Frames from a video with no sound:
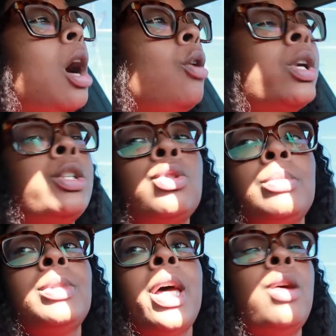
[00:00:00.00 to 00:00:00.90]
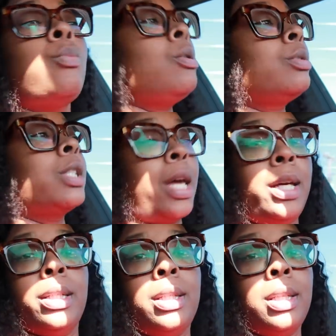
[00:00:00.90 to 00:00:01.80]
go get you some damn roller
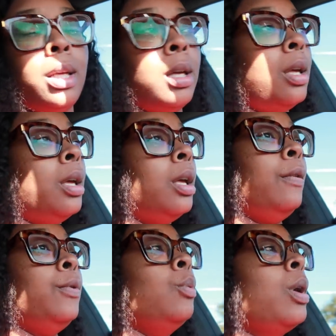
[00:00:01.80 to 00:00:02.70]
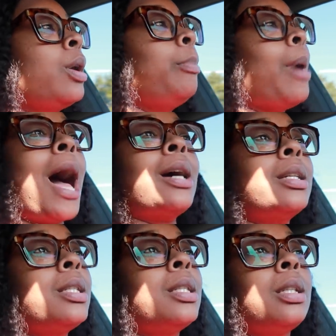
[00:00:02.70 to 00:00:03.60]
skates. If you want to
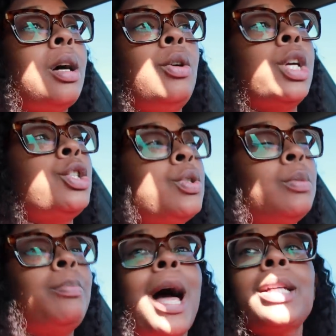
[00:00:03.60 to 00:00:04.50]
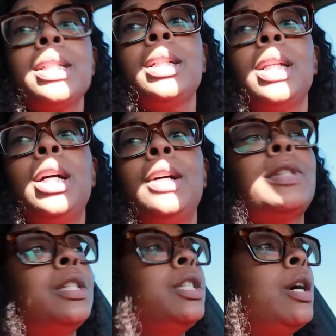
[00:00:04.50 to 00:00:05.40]
box, go get you some boxing
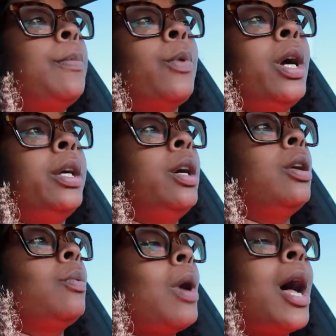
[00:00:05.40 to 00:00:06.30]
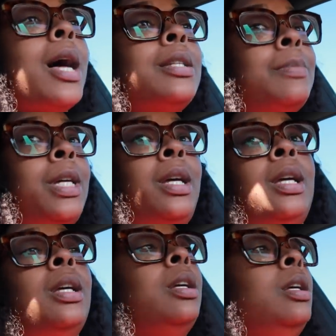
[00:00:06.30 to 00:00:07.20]
gloves and jump around your garage,
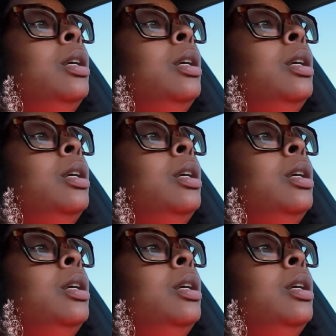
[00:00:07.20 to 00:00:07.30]
man.